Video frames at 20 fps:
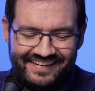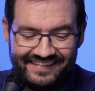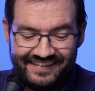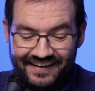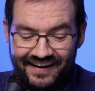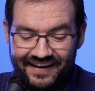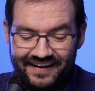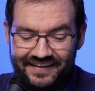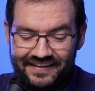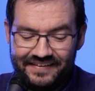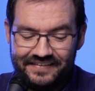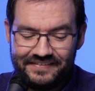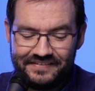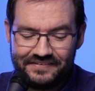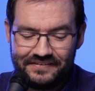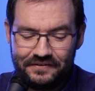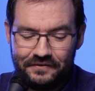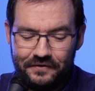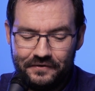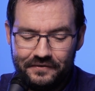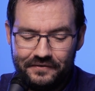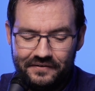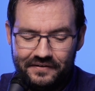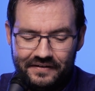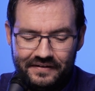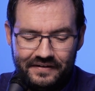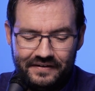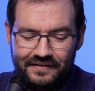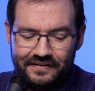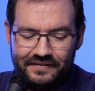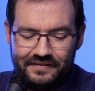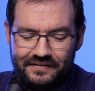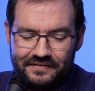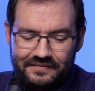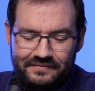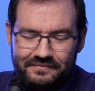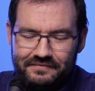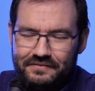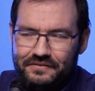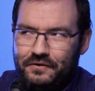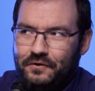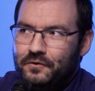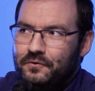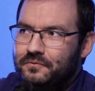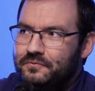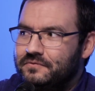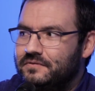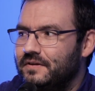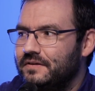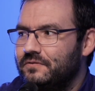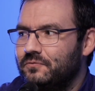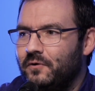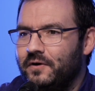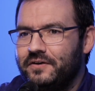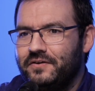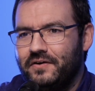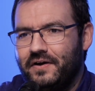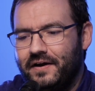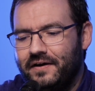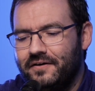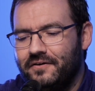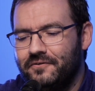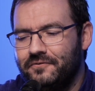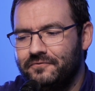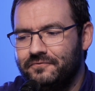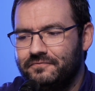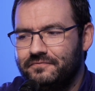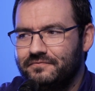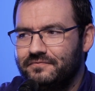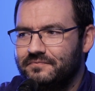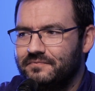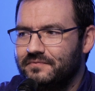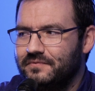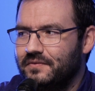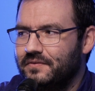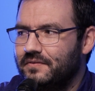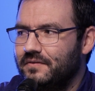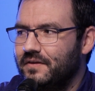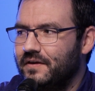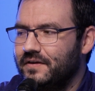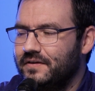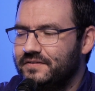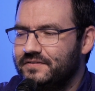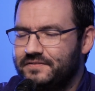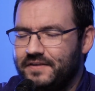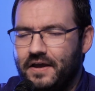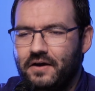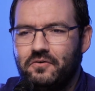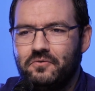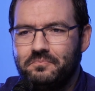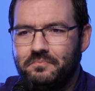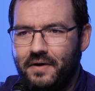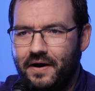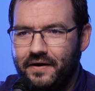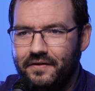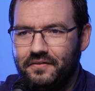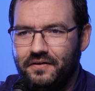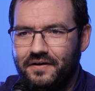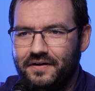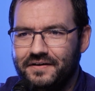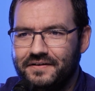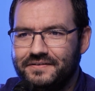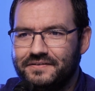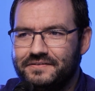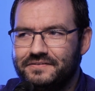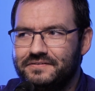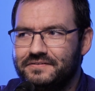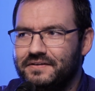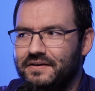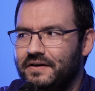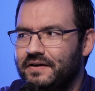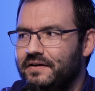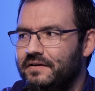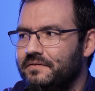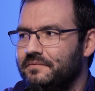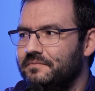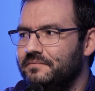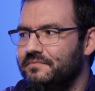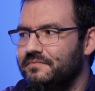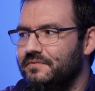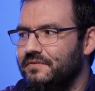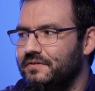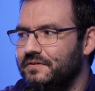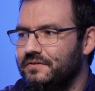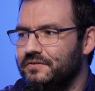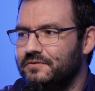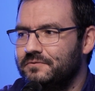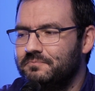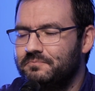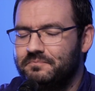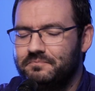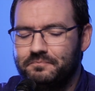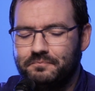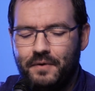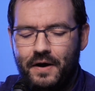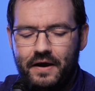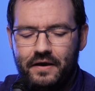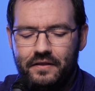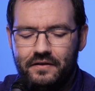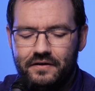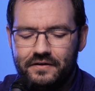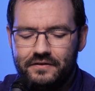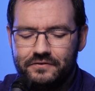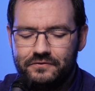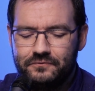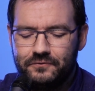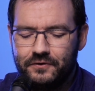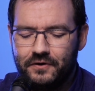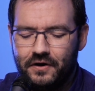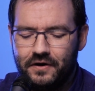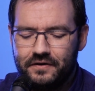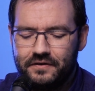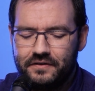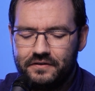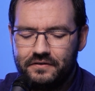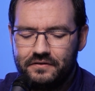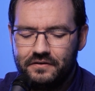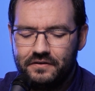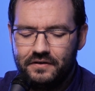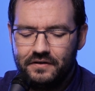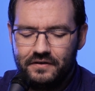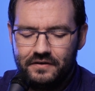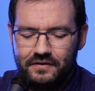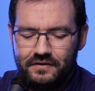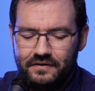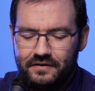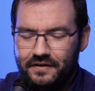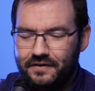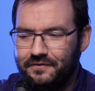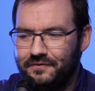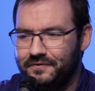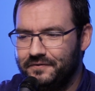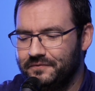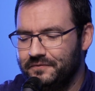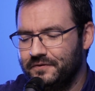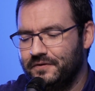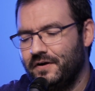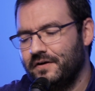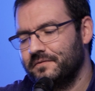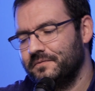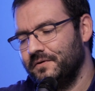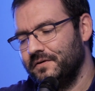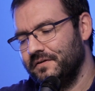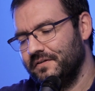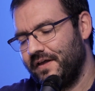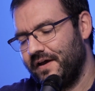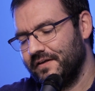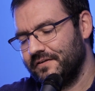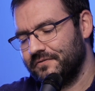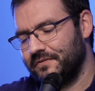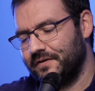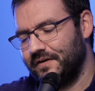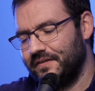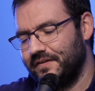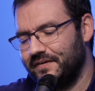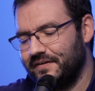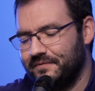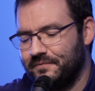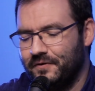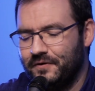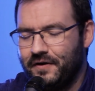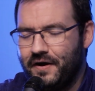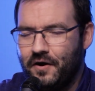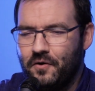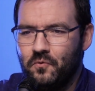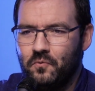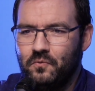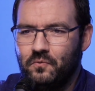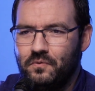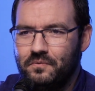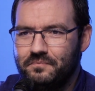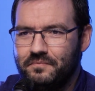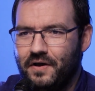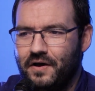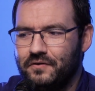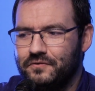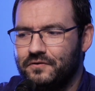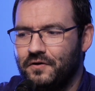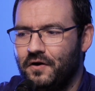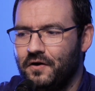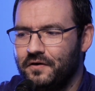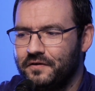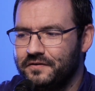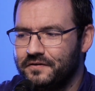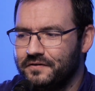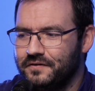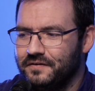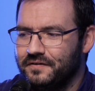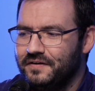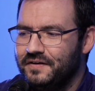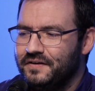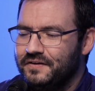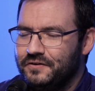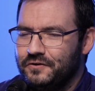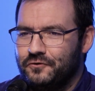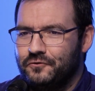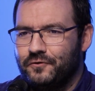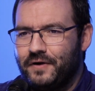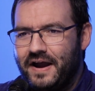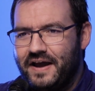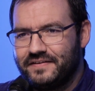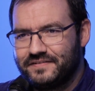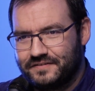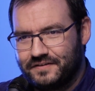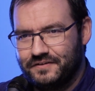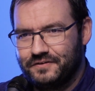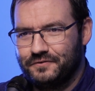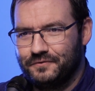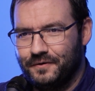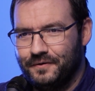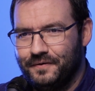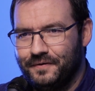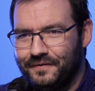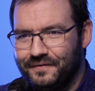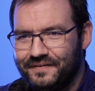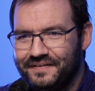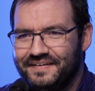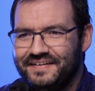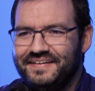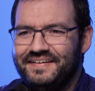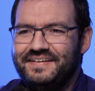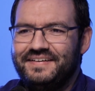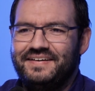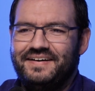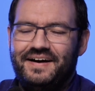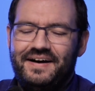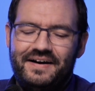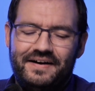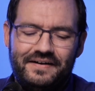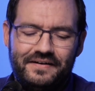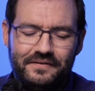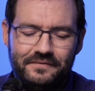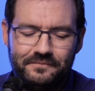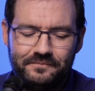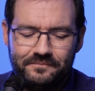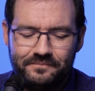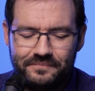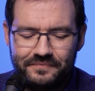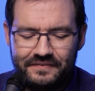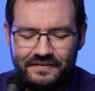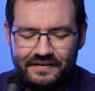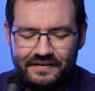Yeah, and so that's why you have sound bylaws. There's bylaws regarding. We talked about it last week, I think, about how tall your grass can grow, how